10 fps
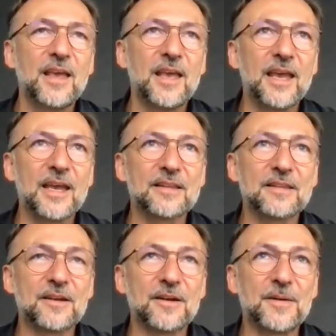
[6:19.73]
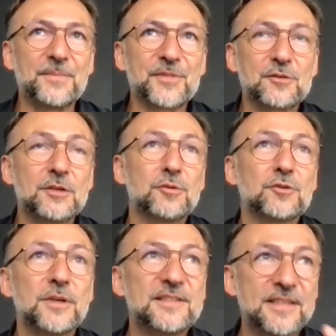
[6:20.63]
And so it was
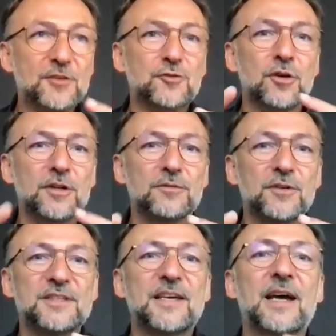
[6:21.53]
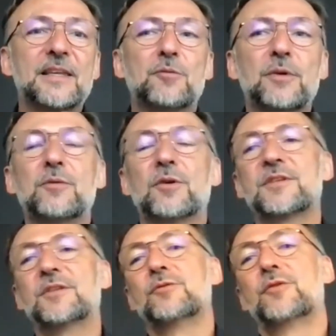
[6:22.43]
really central in the design. I really
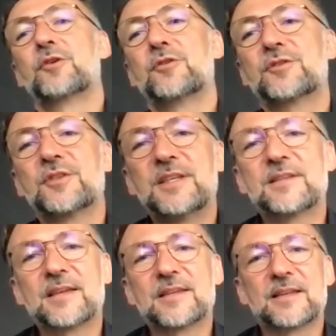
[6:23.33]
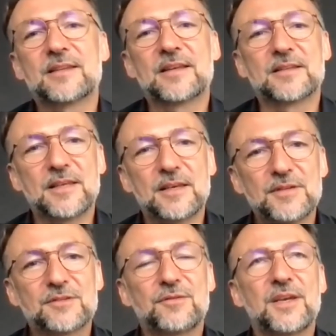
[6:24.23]
wanted to focus on it and give
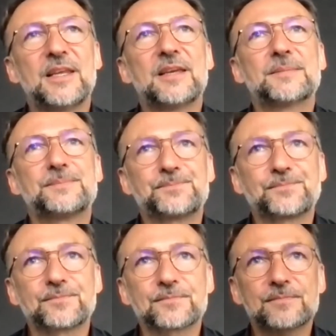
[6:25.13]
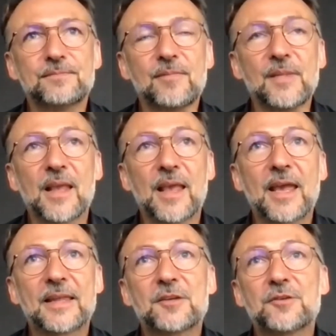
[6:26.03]
this feeling.
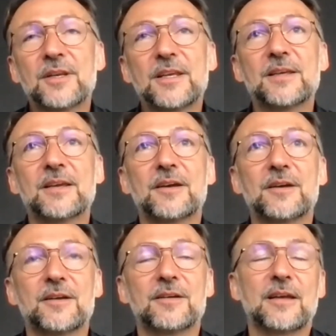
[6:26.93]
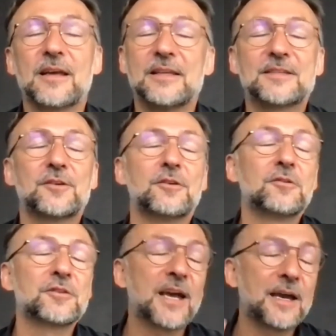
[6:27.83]
And actually, it's a
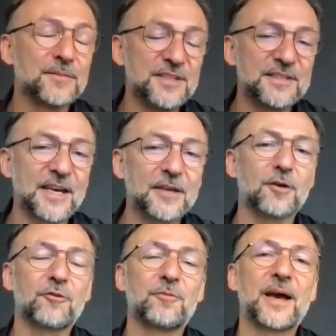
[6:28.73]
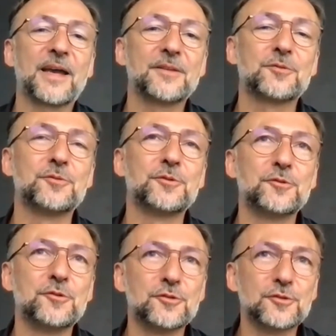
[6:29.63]
long time desire of mine
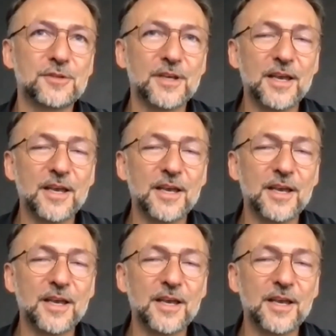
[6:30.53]
to use